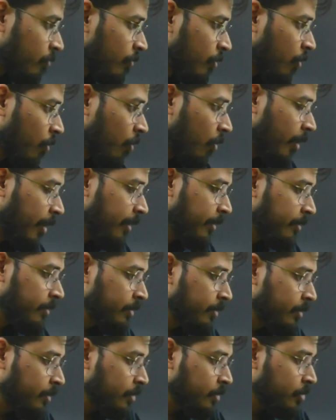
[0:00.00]
Alright.
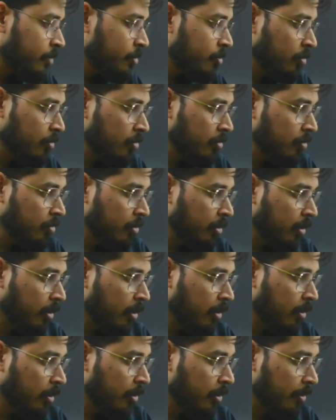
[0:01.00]
So,
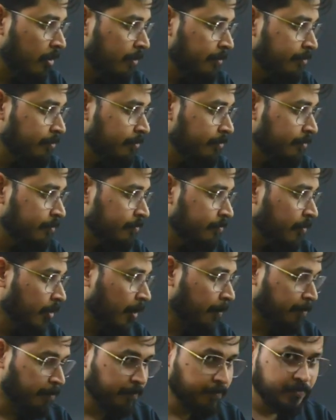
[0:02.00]
yeah,
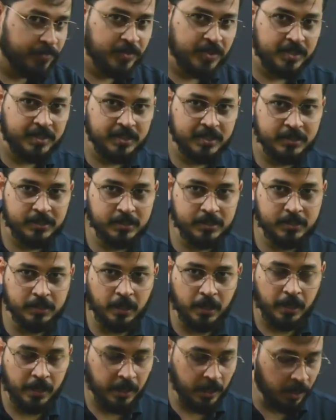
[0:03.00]
this is
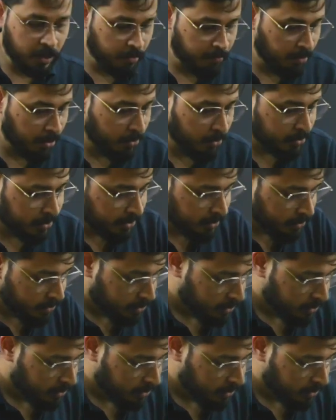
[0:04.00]
about it.